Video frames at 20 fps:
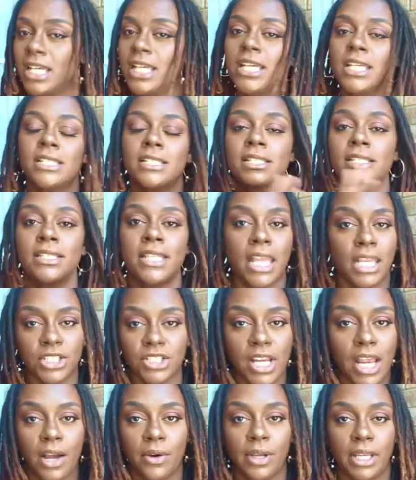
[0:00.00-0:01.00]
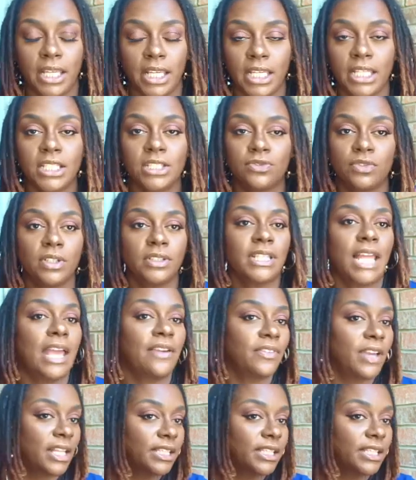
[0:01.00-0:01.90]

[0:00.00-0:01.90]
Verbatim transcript: It is nature out here. It is real life.